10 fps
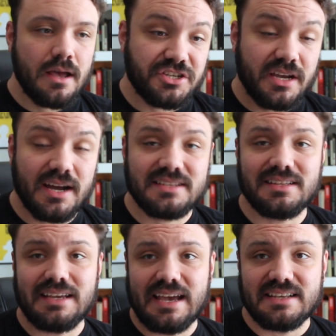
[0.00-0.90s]
She
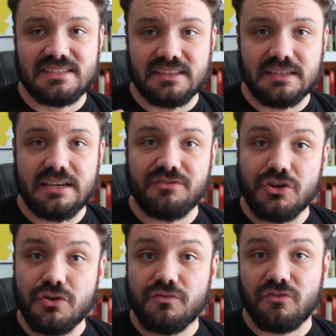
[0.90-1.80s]
constantly has to leave
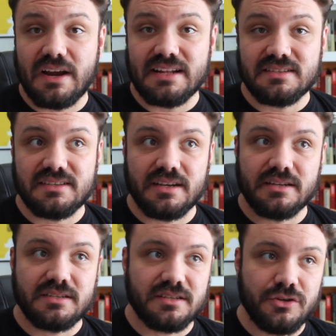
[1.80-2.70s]
new friends
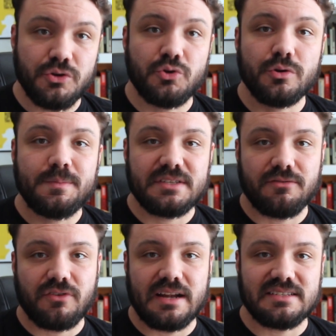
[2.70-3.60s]
and new groups of
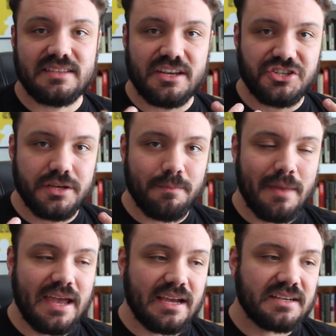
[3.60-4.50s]
friends that she
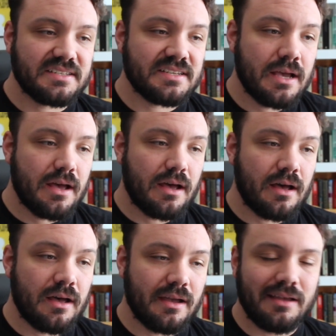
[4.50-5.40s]
makes
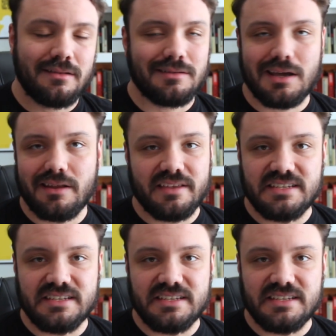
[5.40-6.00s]
uh, in kind of the